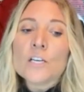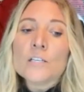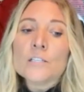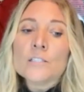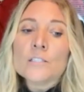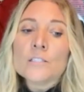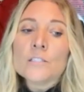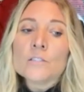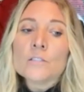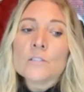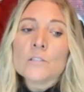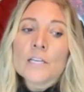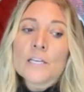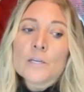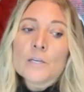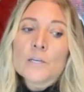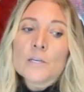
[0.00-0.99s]
And
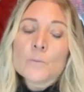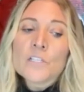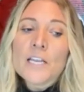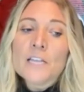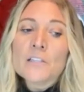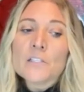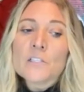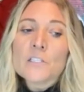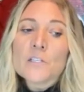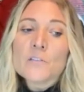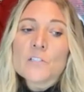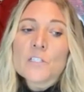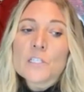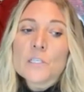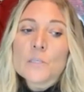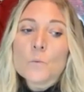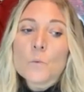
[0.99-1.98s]
like we're saying, the
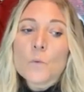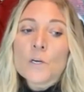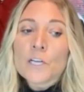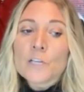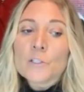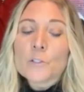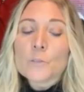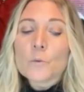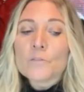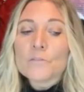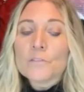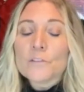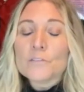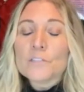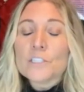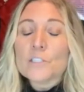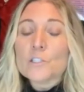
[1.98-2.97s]
CFC 100,
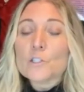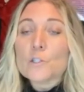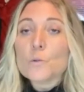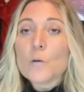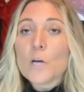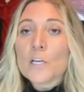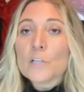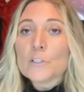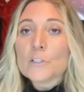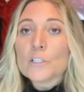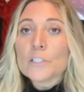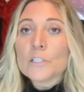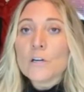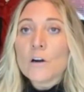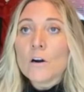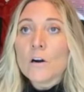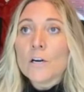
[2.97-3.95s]
150, and
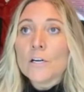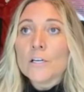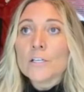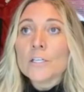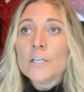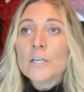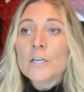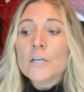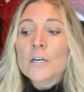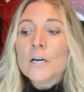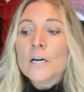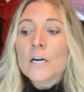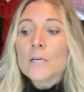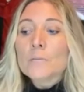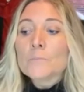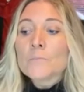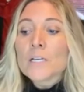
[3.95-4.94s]
200 are
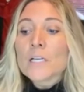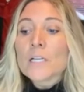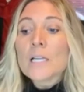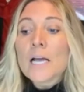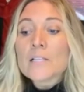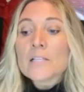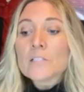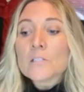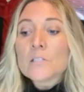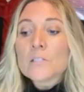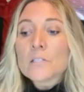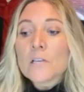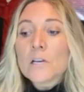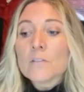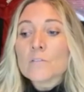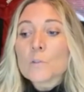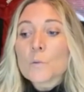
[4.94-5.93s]
um, the classes
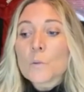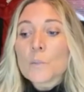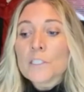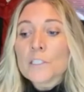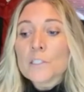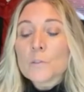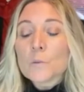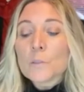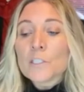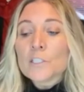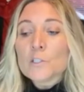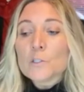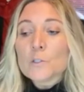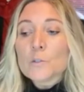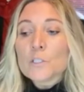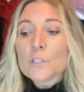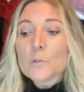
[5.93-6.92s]
of
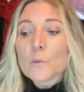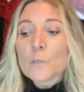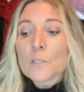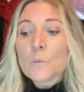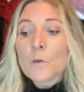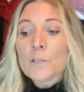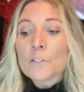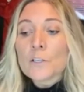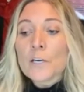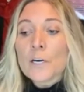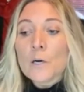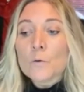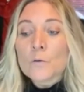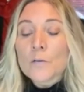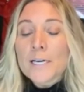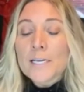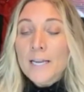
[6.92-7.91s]
2022 and 21 are
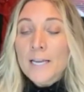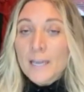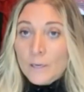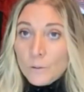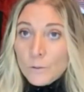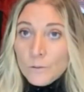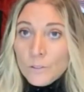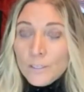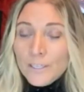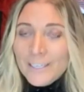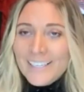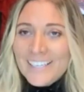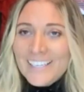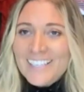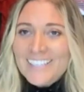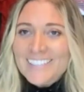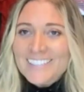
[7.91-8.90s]
out right now.
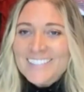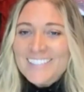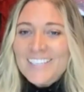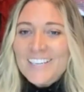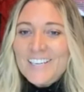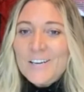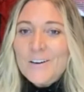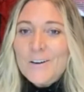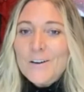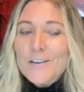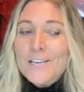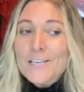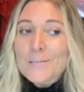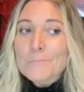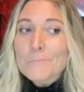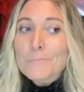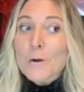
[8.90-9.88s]
And uh,
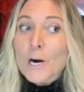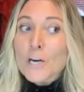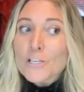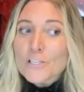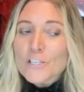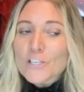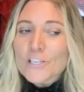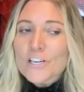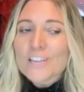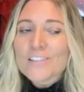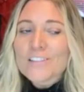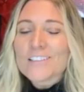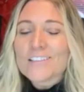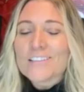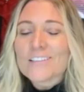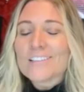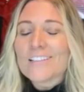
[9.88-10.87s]
in March,
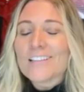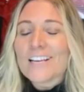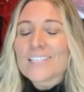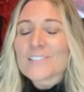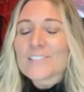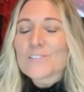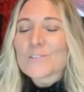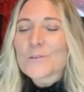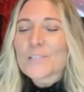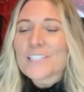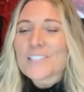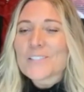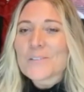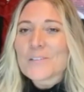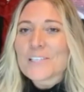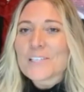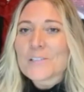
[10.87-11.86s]
the class of
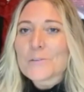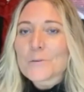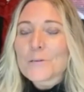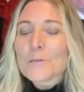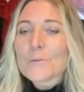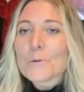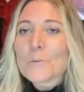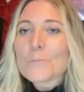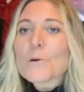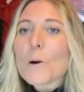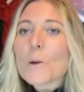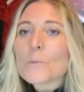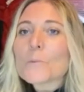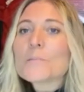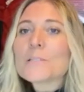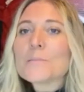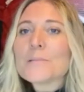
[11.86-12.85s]
2023 will
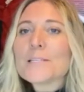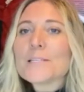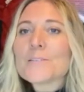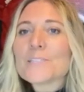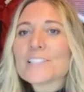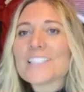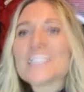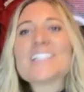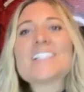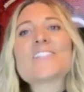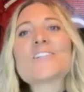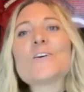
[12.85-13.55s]
probably be released.